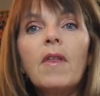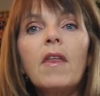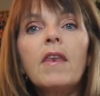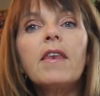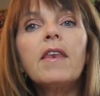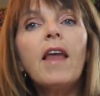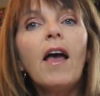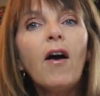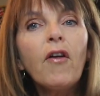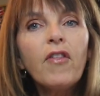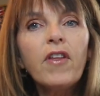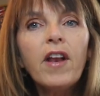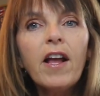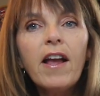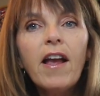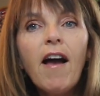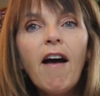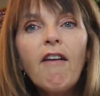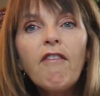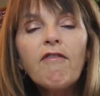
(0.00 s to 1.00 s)
Now that
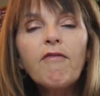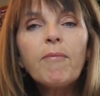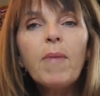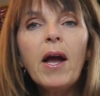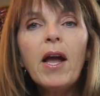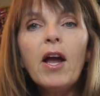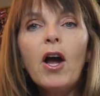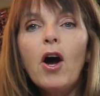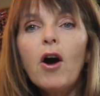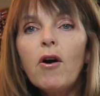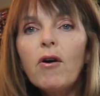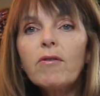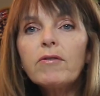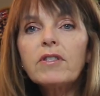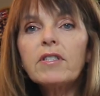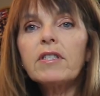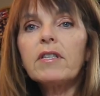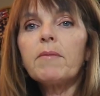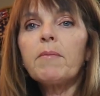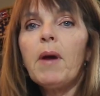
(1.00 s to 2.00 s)
I have my
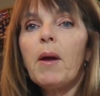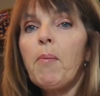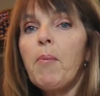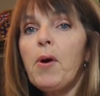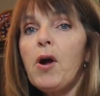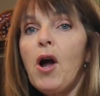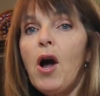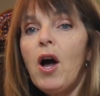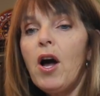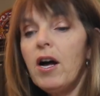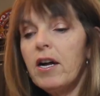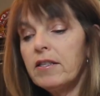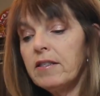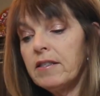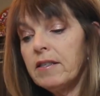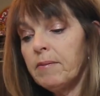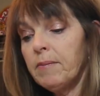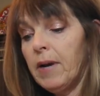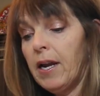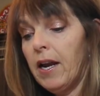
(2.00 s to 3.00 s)
oats and my
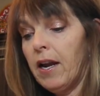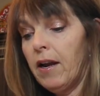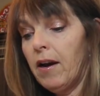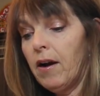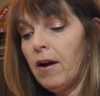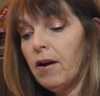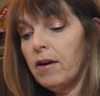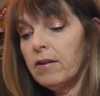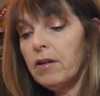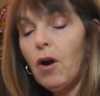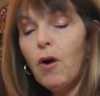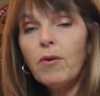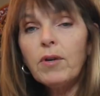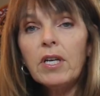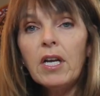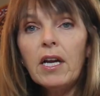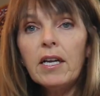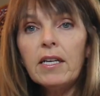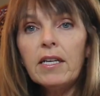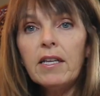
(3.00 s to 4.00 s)
pecans and my
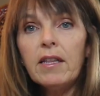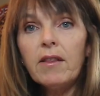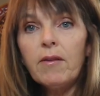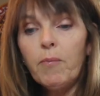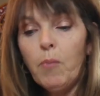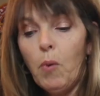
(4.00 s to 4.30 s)
coconut in the